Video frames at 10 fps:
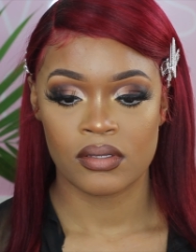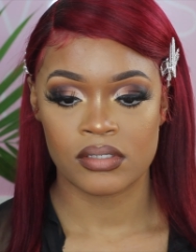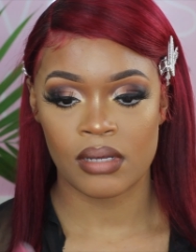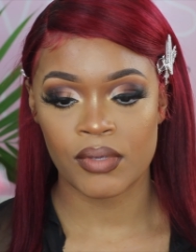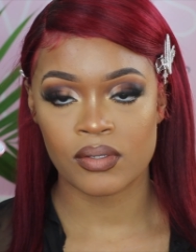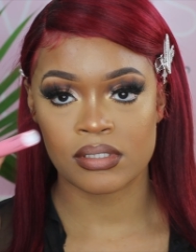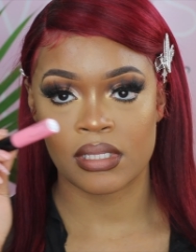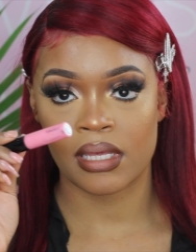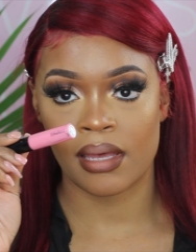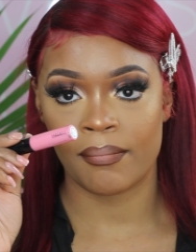So I'm gonna use
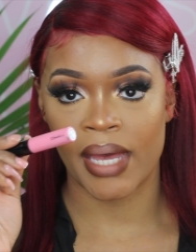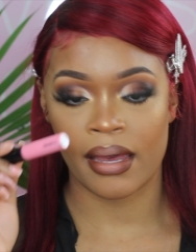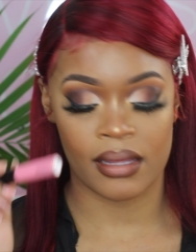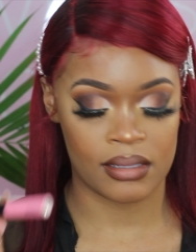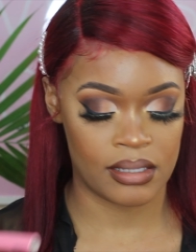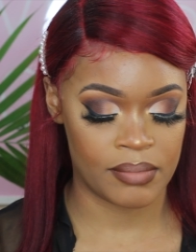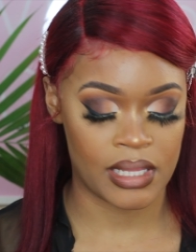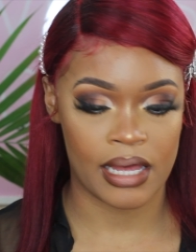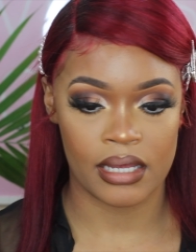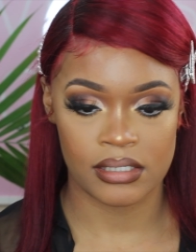the MAC lip
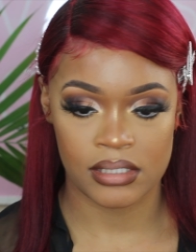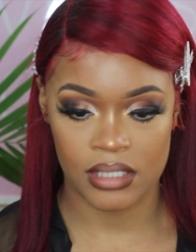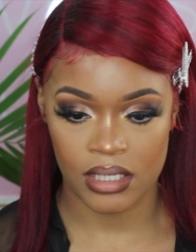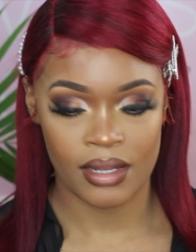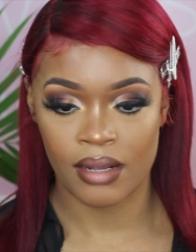gloss, and